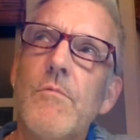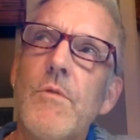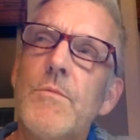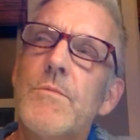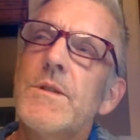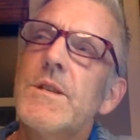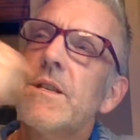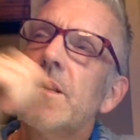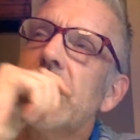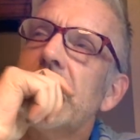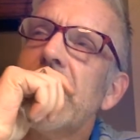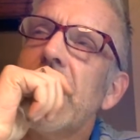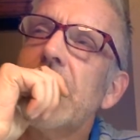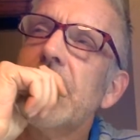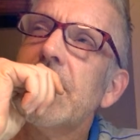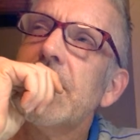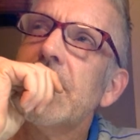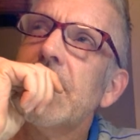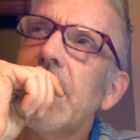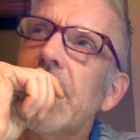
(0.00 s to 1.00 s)
was
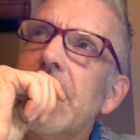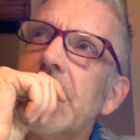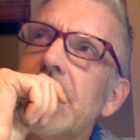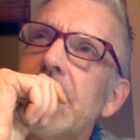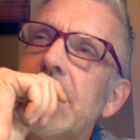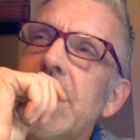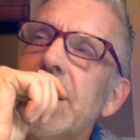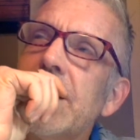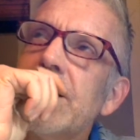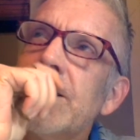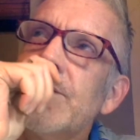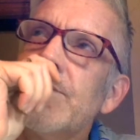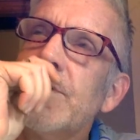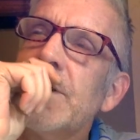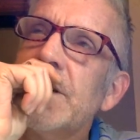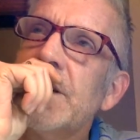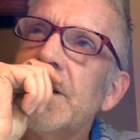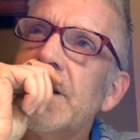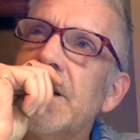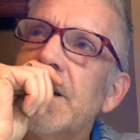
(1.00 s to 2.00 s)
the next
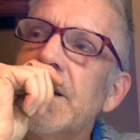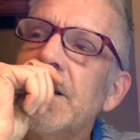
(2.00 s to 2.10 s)
one?